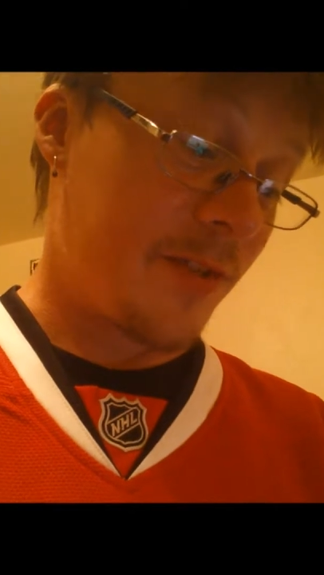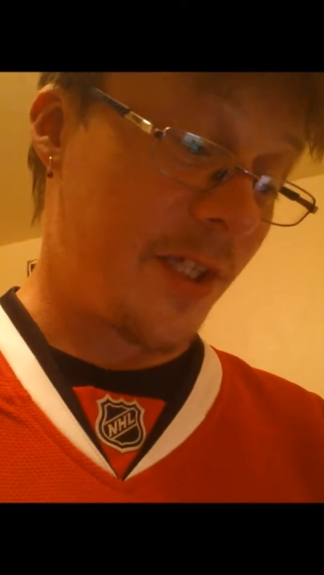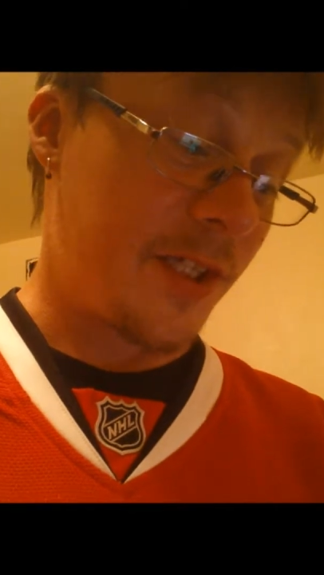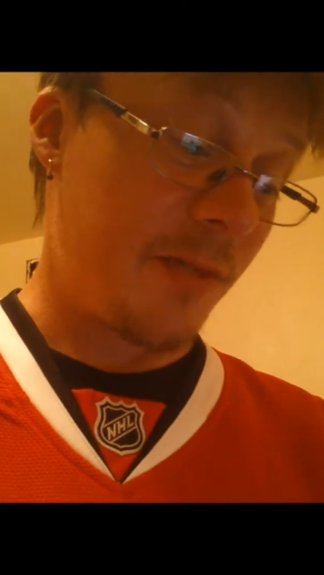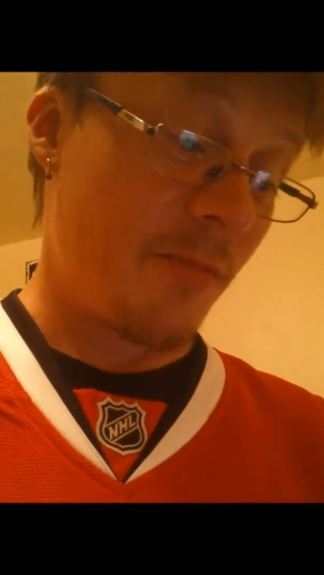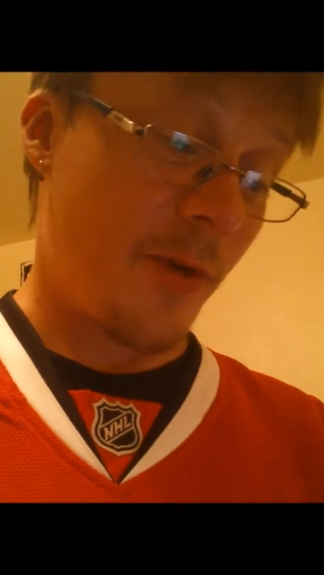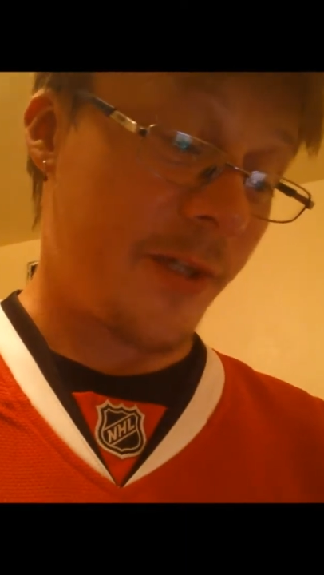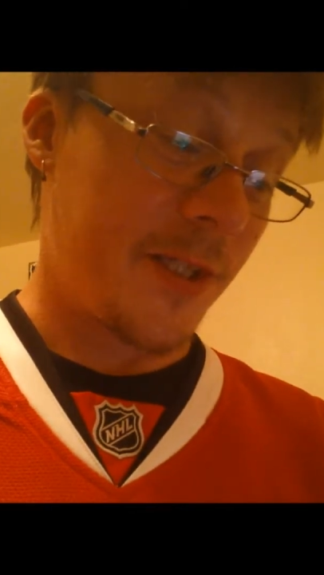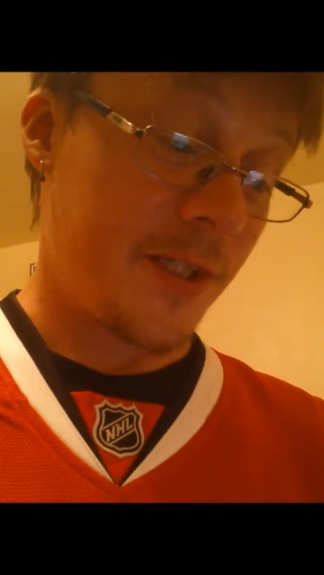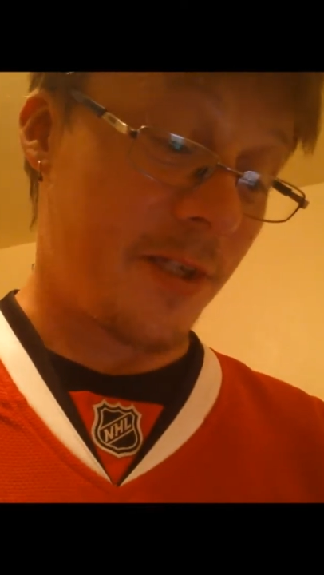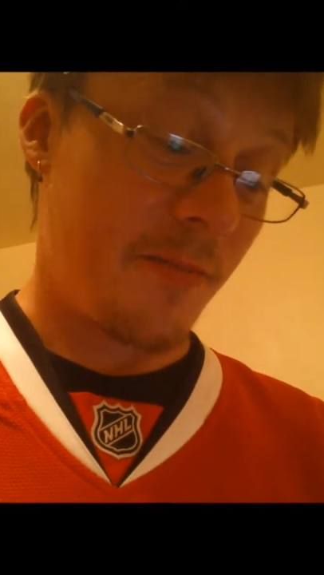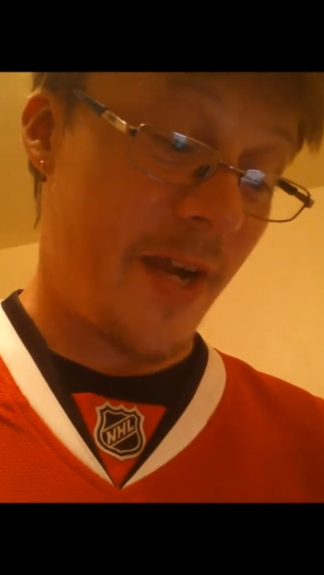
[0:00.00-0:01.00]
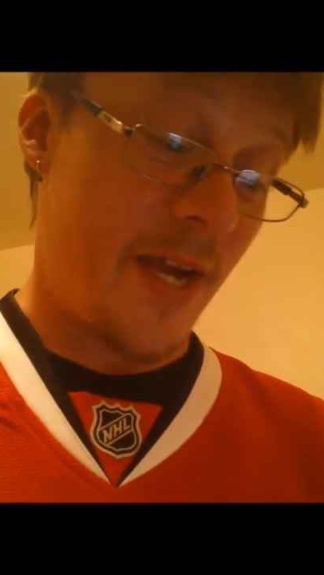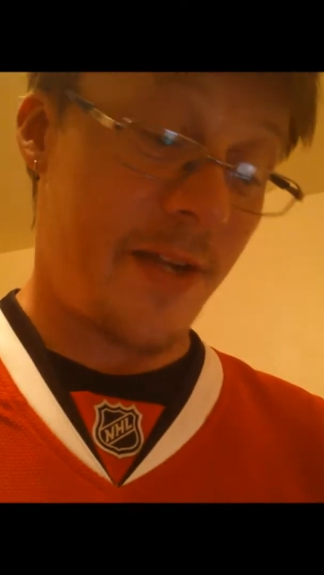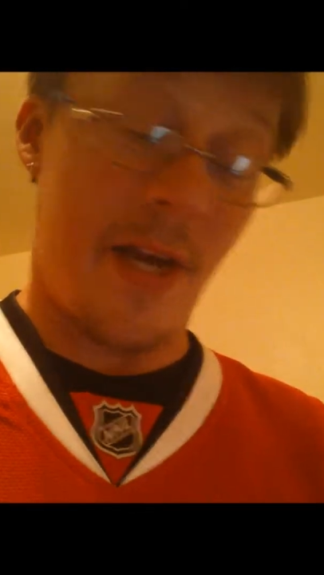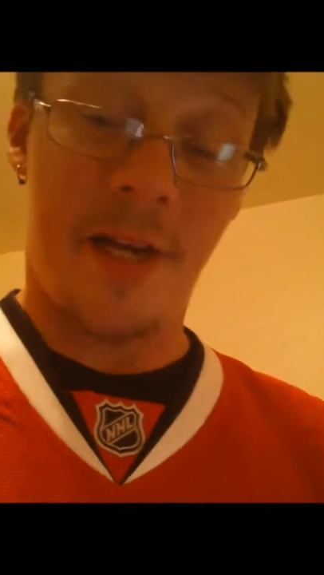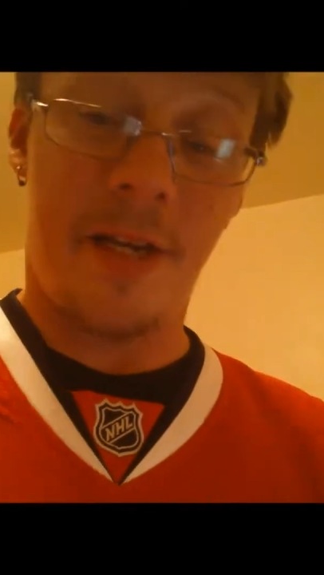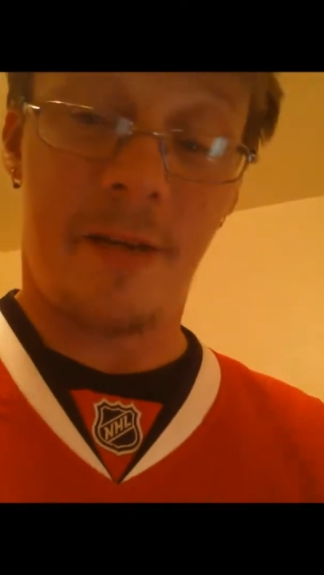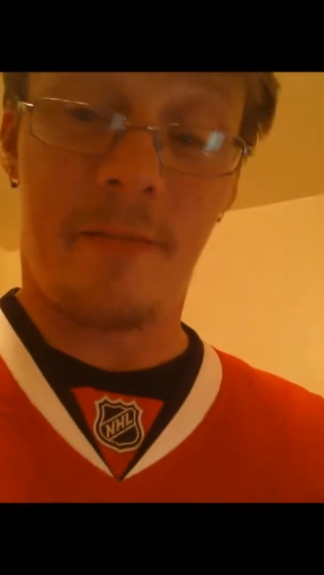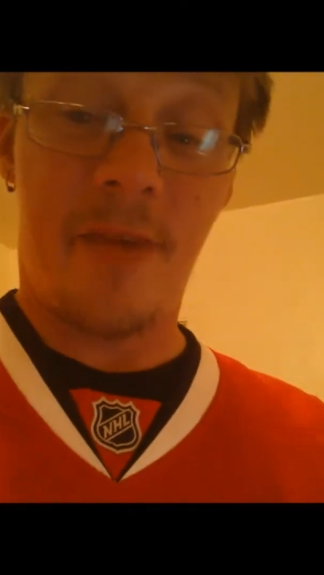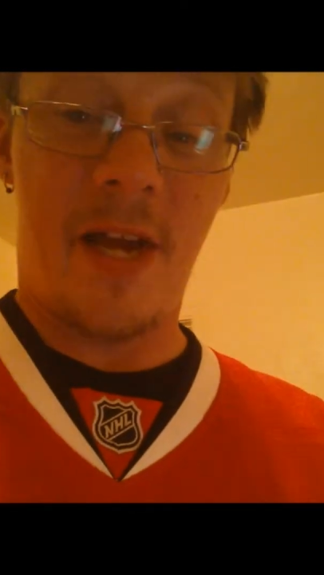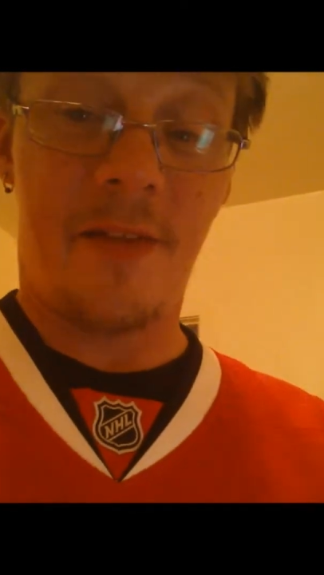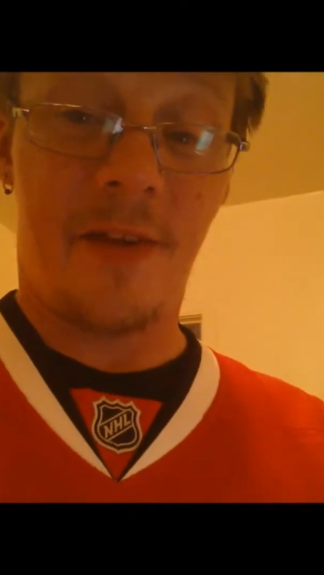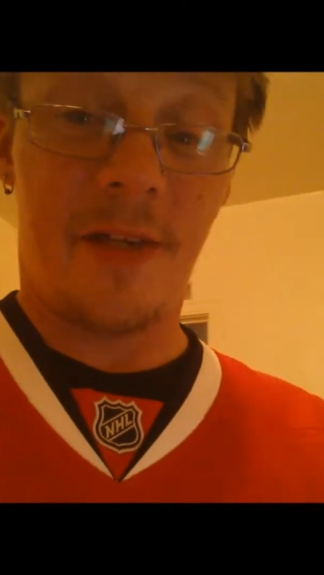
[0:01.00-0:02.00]
60 points isn't a bad
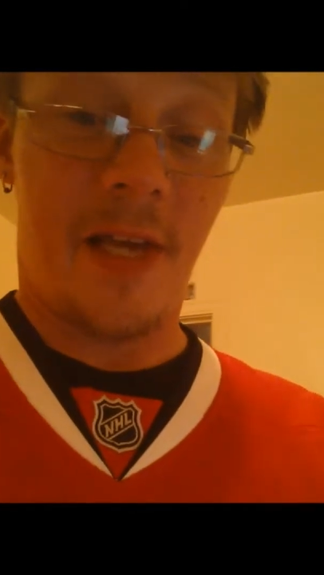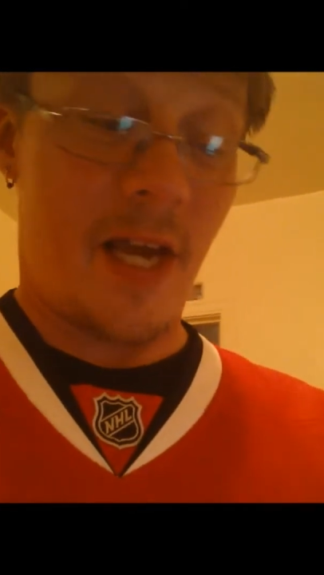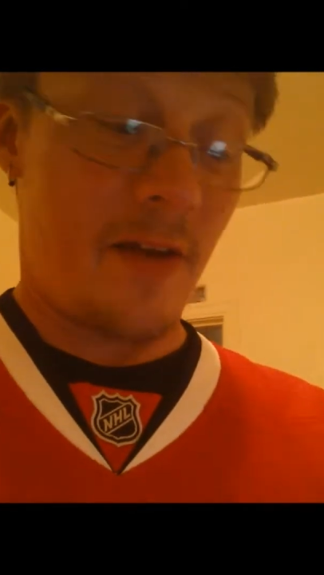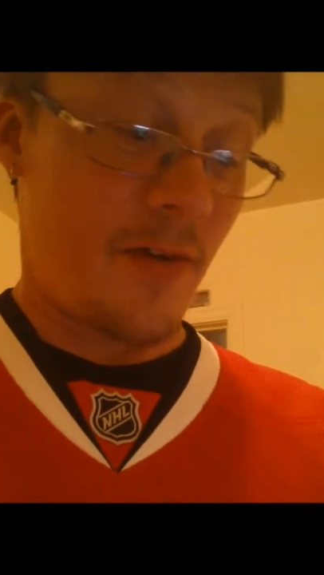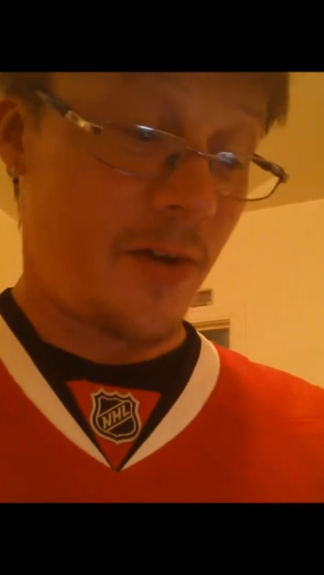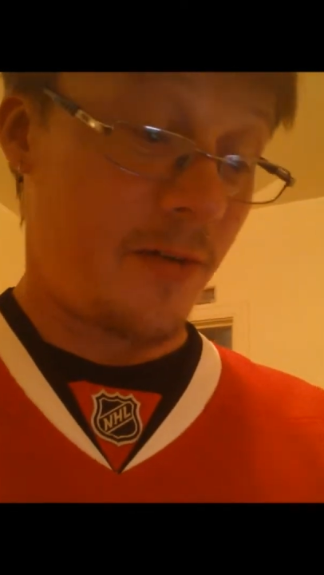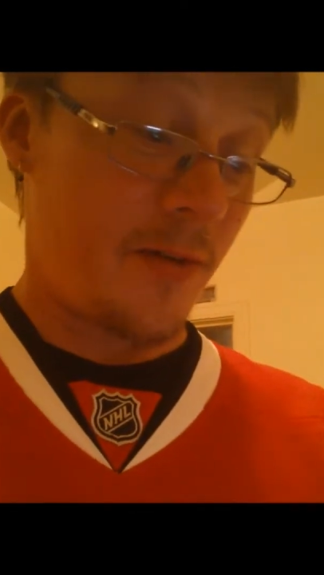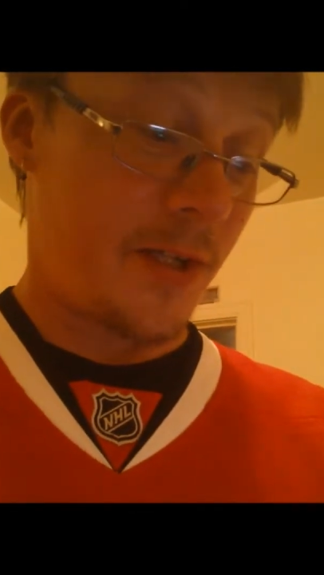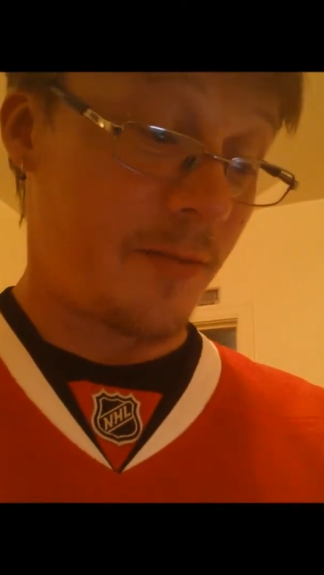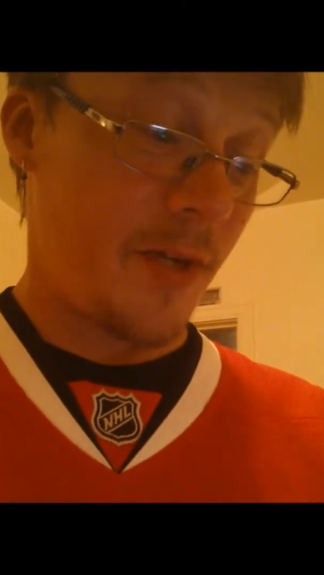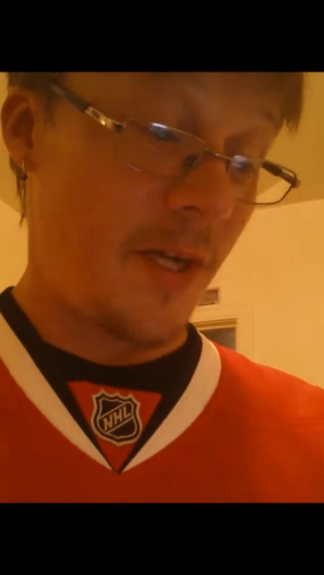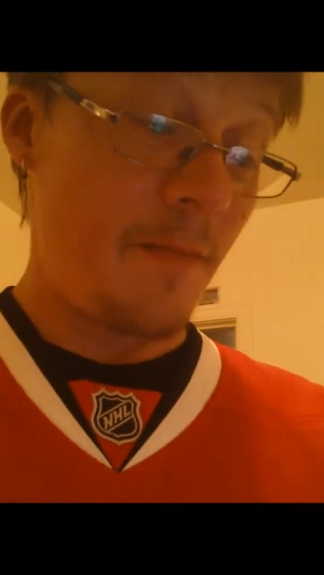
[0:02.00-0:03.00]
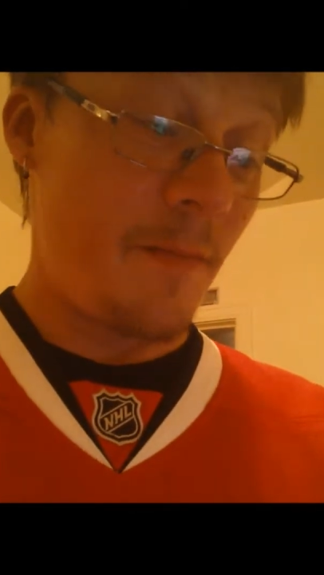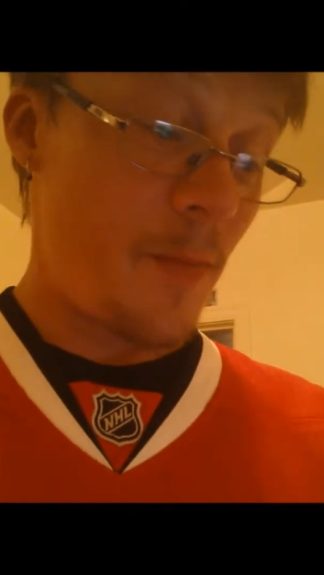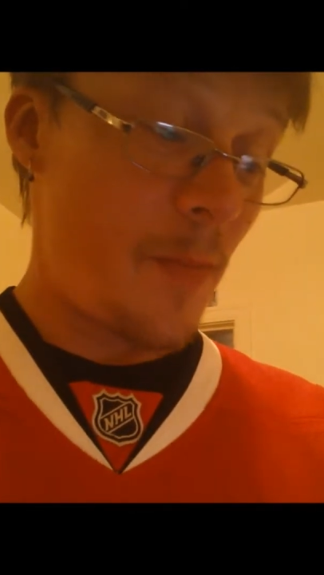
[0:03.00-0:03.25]
thing to have on your resume.